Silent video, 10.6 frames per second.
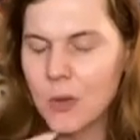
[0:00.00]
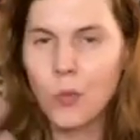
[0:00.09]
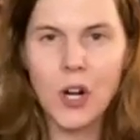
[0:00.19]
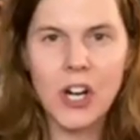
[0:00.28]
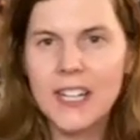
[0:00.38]

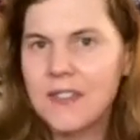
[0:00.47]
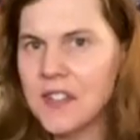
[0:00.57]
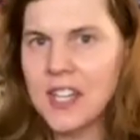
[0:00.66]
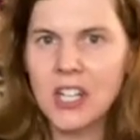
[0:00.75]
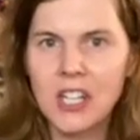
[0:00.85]
worry,
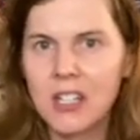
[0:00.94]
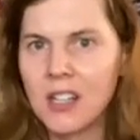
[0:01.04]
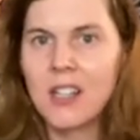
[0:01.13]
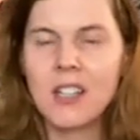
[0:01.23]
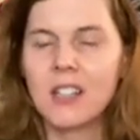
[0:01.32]

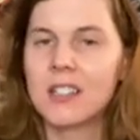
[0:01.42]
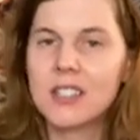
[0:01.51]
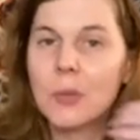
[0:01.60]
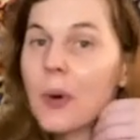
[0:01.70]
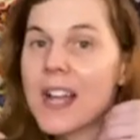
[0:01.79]
fear,
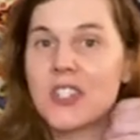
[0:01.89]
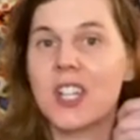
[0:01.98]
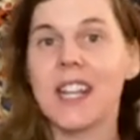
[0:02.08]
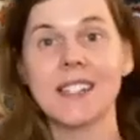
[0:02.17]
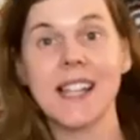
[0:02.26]

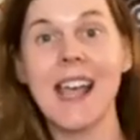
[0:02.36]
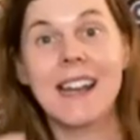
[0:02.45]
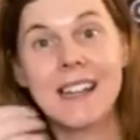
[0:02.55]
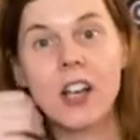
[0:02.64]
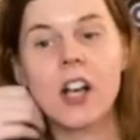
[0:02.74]
depression,
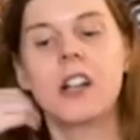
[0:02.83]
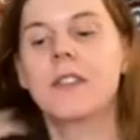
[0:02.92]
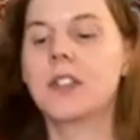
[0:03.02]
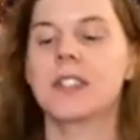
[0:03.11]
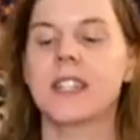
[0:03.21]
anxiety, all
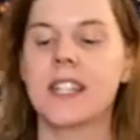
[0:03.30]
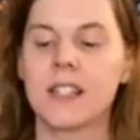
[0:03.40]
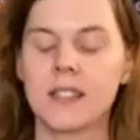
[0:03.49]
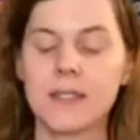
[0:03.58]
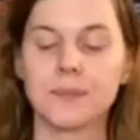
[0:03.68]
of those
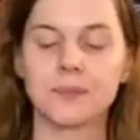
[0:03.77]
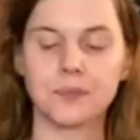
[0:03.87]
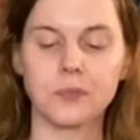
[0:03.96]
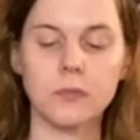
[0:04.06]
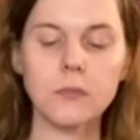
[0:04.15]
things.
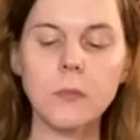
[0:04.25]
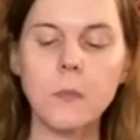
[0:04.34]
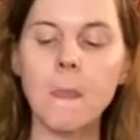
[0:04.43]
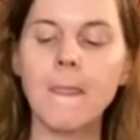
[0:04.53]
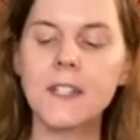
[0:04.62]

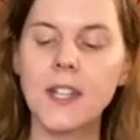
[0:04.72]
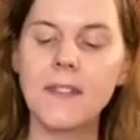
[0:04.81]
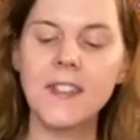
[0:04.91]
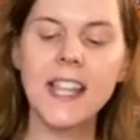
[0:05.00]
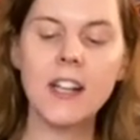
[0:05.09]
So I
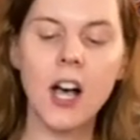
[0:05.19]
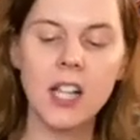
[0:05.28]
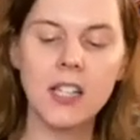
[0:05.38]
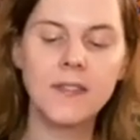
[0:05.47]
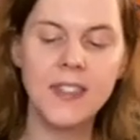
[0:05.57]
feel like
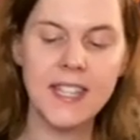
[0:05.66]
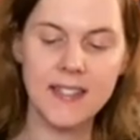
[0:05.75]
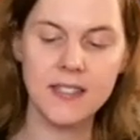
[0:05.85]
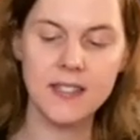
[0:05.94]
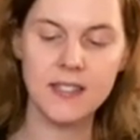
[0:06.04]
all of
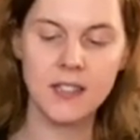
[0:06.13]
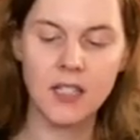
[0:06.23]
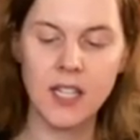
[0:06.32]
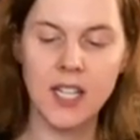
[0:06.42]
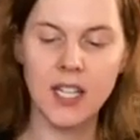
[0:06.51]
this
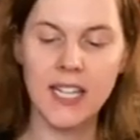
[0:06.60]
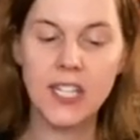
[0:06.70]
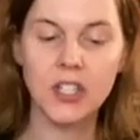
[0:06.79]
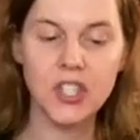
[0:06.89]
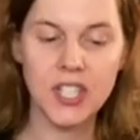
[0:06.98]

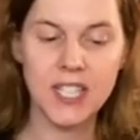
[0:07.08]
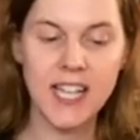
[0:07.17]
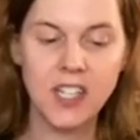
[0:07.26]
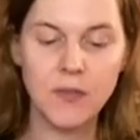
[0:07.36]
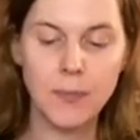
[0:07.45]
energy
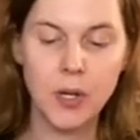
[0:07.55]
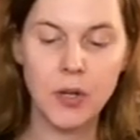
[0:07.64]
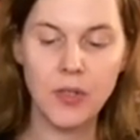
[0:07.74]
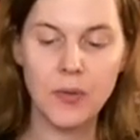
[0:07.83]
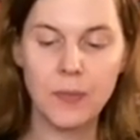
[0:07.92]
that you've
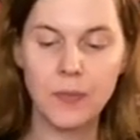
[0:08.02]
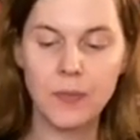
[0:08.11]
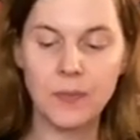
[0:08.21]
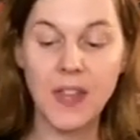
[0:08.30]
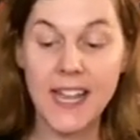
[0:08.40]
both
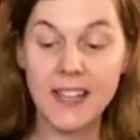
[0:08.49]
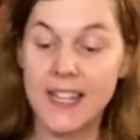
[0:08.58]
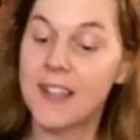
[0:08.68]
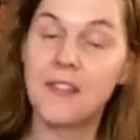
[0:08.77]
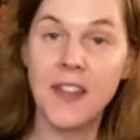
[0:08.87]

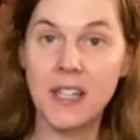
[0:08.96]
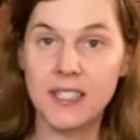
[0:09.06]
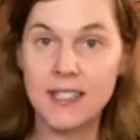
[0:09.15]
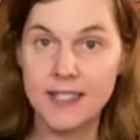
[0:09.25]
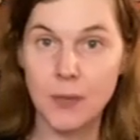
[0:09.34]
likely have felt
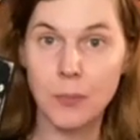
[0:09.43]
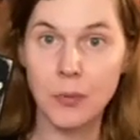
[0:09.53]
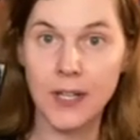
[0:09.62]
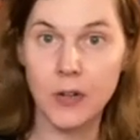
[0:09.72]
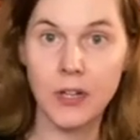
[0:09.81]
at some
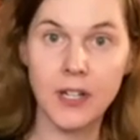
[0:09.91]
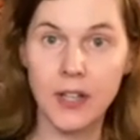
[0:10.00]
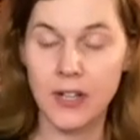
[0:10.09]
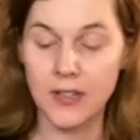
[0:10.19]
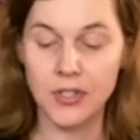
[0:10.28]
point or
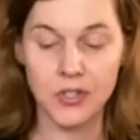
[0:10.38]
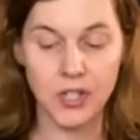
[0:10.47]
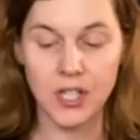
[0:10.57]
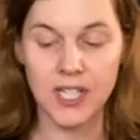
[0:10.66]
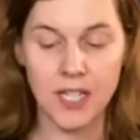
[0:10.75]
another in this
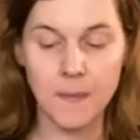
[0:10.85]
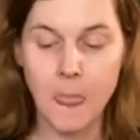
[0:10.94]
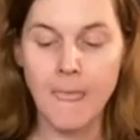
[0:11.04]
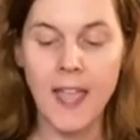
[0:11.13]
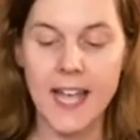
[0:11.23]
journey
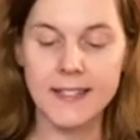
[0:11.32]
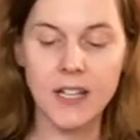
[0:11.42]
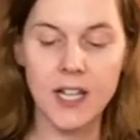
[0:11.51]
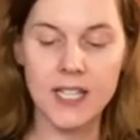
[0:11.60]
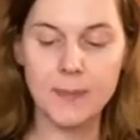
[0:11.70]
has
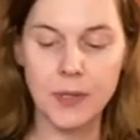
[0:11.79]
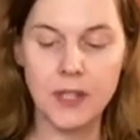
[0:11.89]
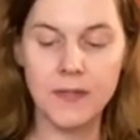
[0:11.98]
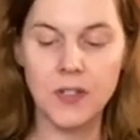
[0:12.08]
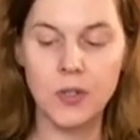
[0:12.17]
caused
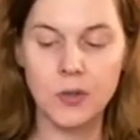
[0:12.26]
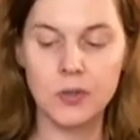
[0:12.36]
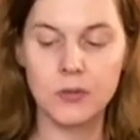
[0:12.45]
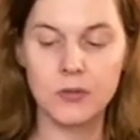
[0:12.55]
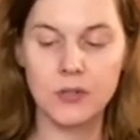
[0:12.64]
both of
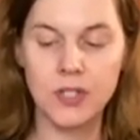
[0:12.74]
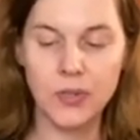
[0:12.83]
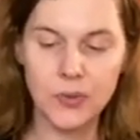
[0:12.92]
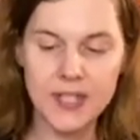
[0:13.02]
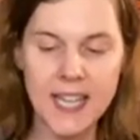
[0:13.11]
you
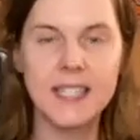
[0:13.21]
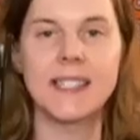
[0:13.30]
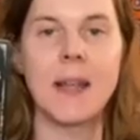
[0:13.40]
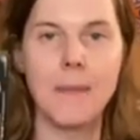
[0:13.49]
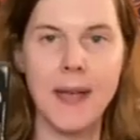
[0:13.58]
to take a
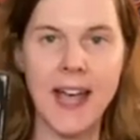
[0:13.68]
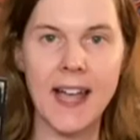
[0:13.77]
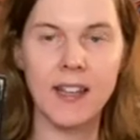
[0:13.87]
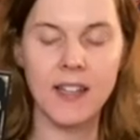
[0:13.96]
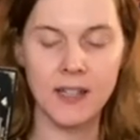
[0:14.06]
step back